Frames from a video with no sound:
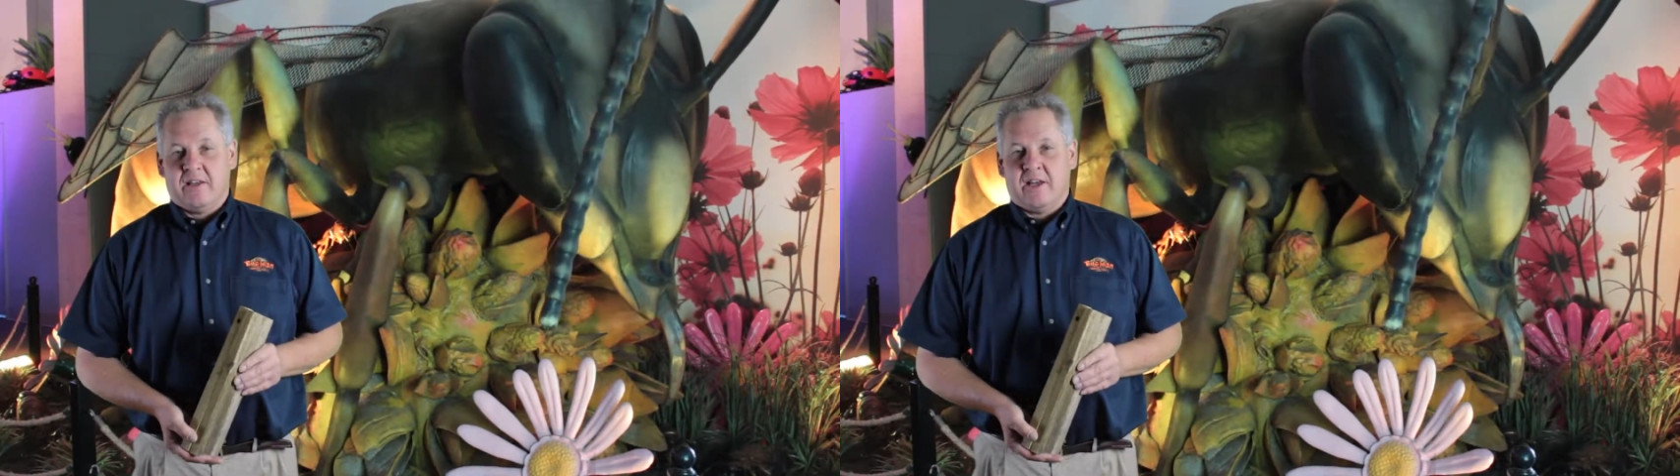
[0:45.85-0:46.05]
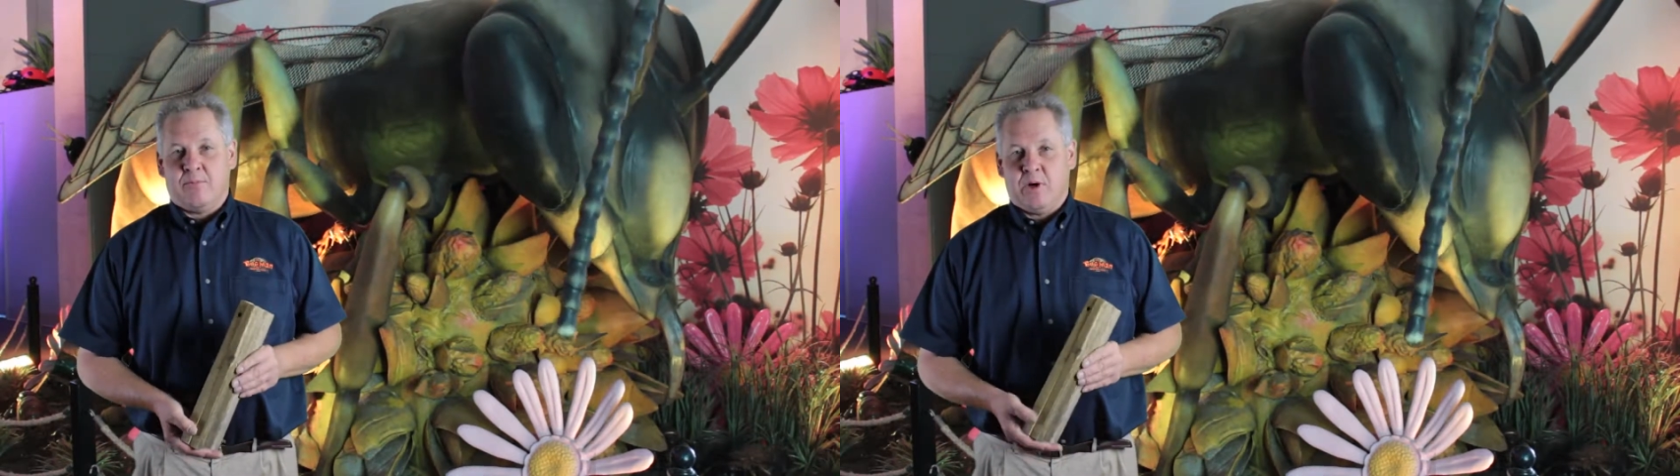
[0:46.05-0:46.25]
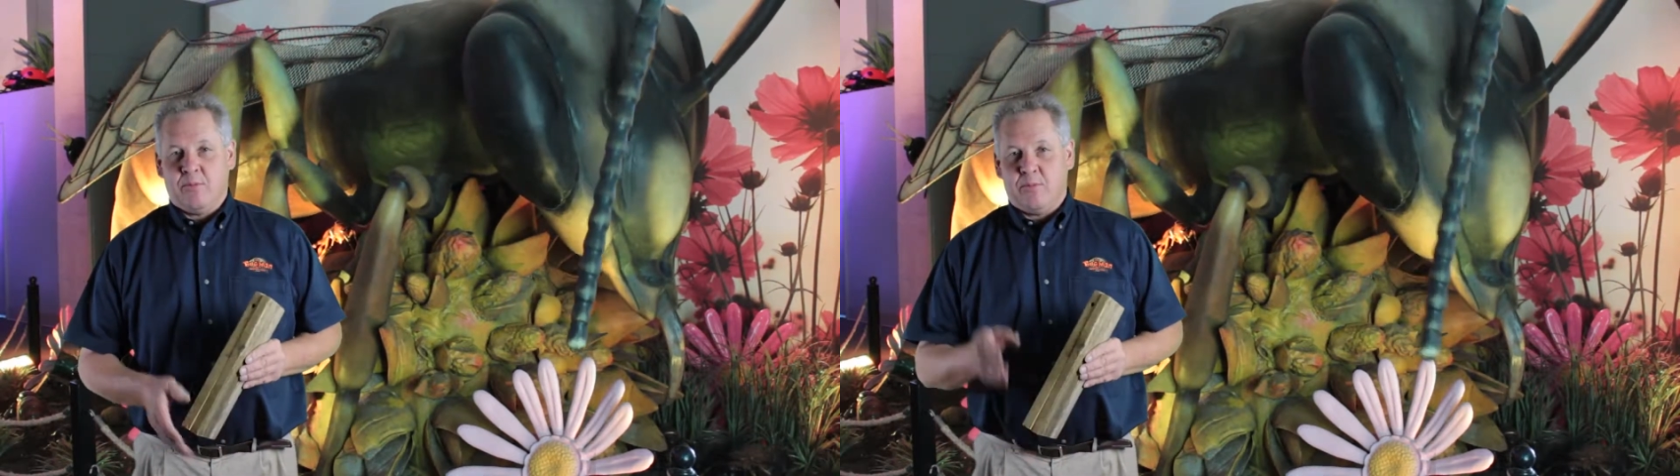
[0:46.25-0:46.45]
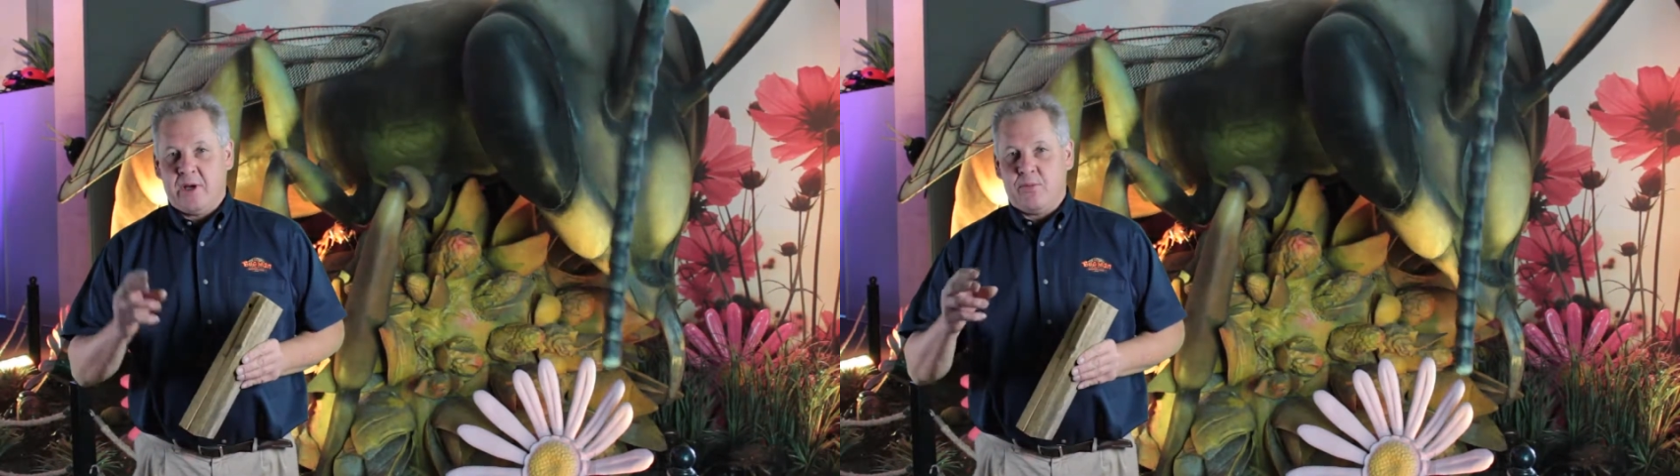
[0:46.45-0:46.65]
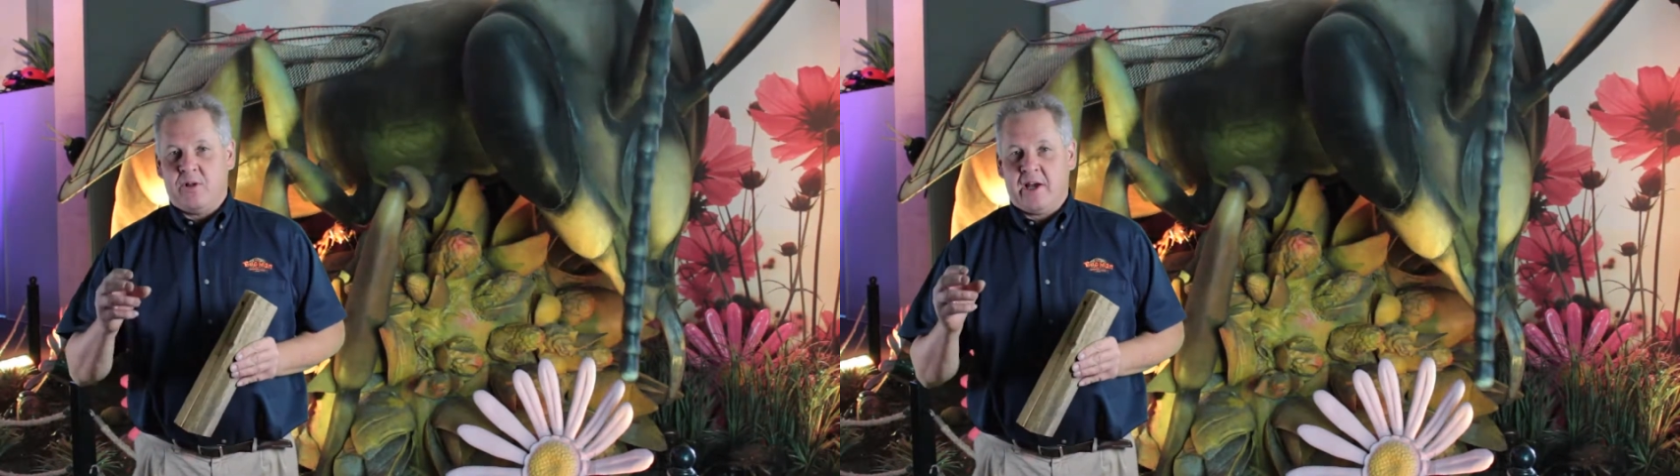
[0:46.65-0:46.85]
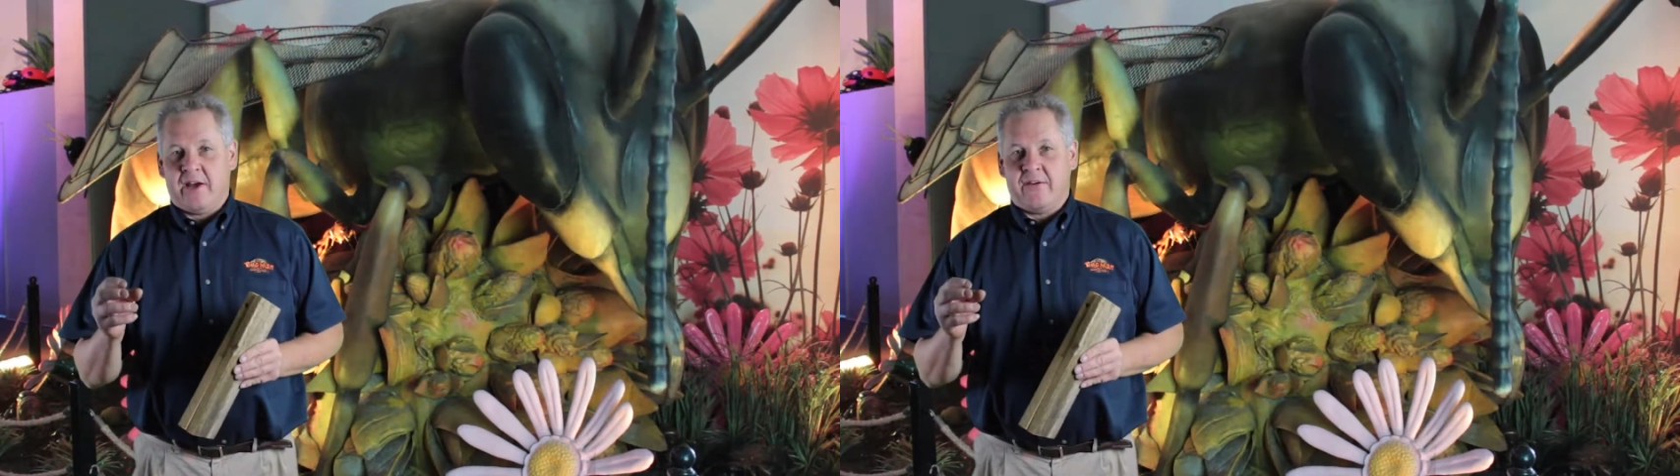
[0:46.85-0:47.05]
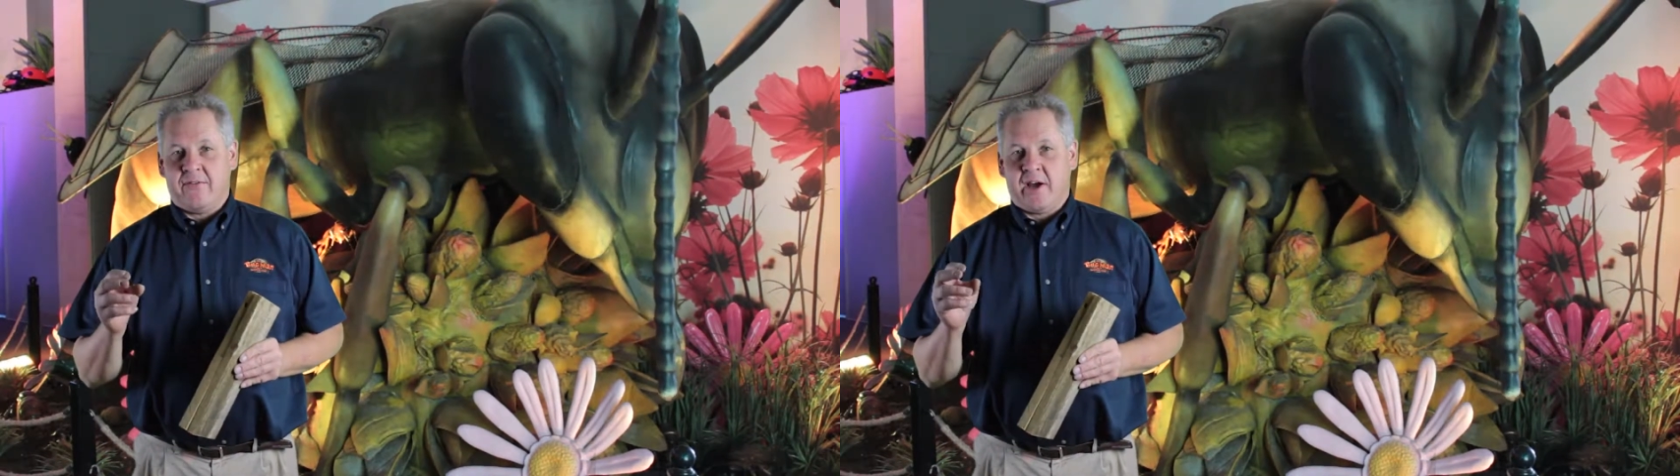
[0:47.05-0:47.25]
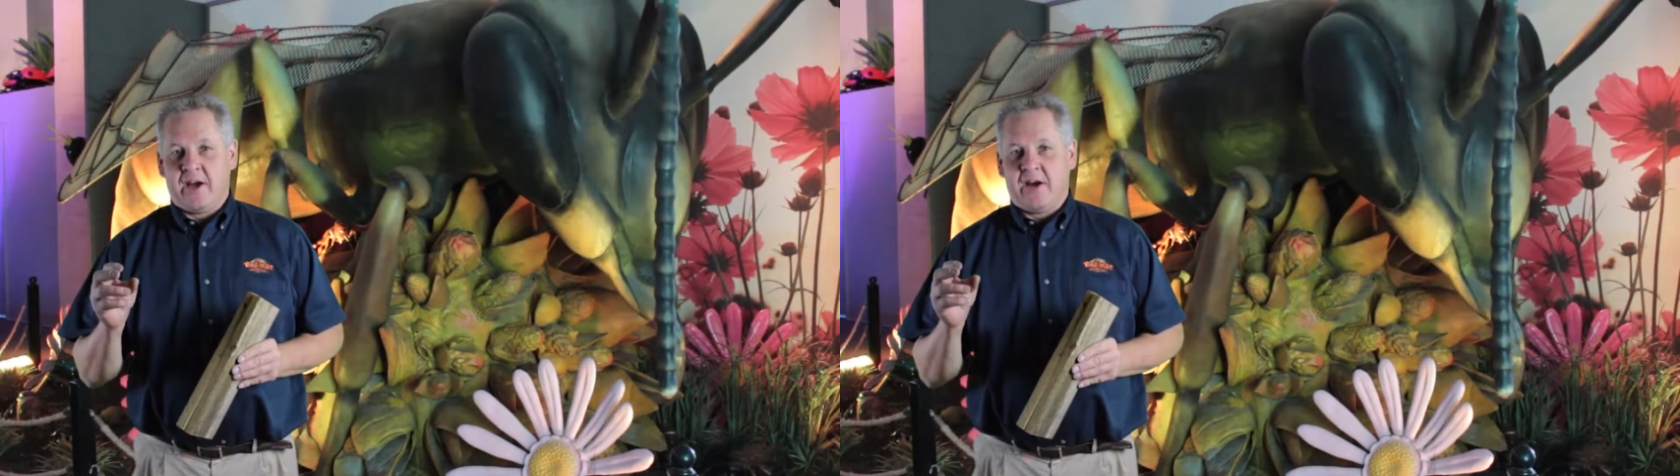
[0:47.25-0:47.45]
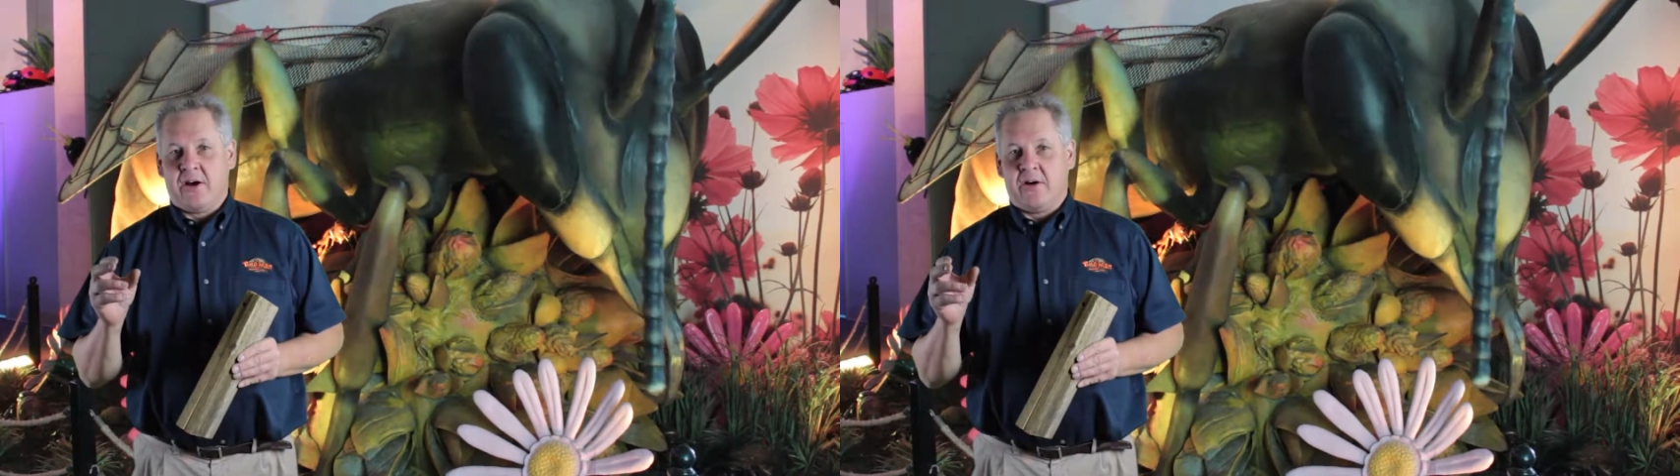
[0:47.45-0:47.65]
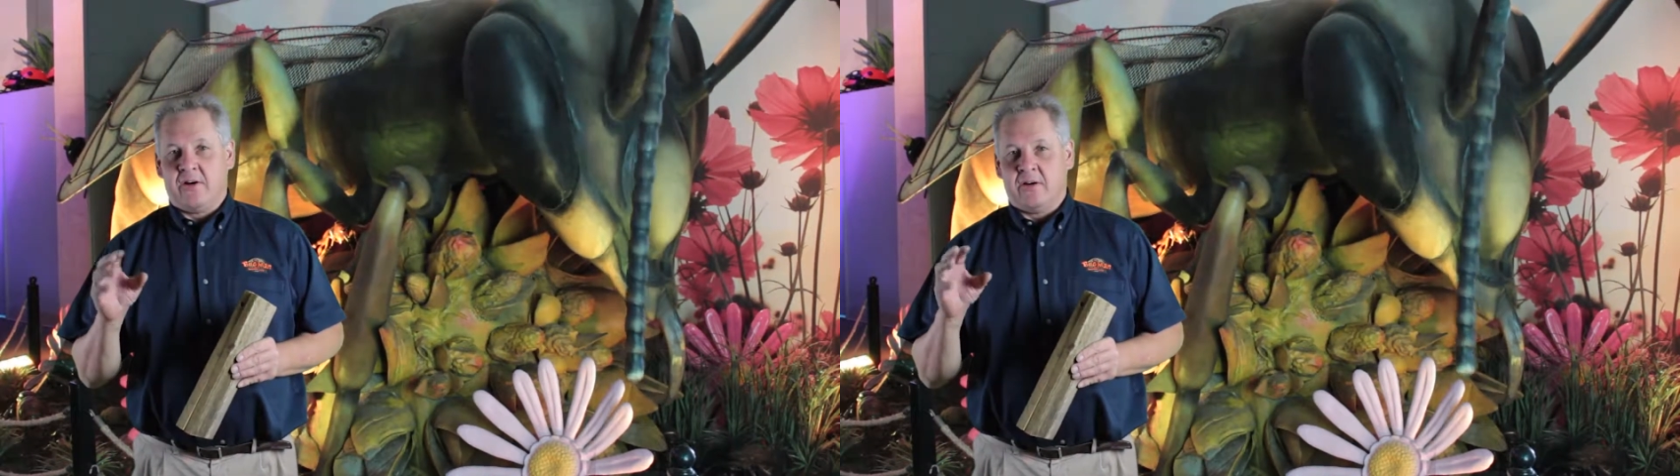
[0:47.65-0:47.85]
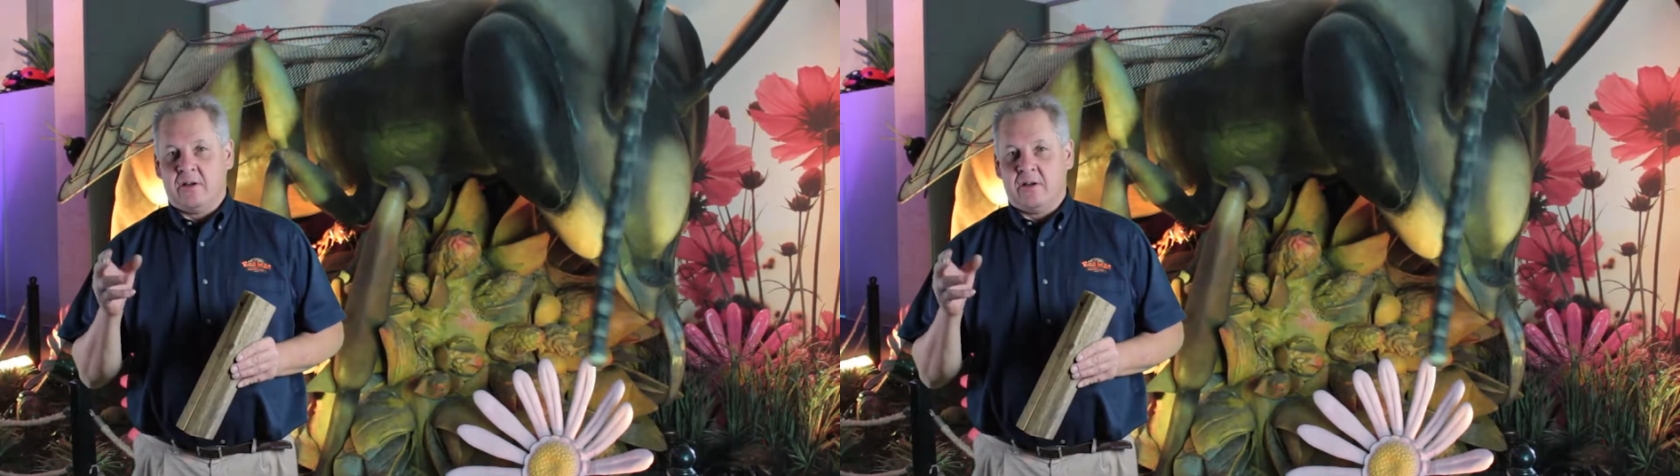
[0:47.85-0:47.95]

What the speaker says: Now, a bumblebee will have hair,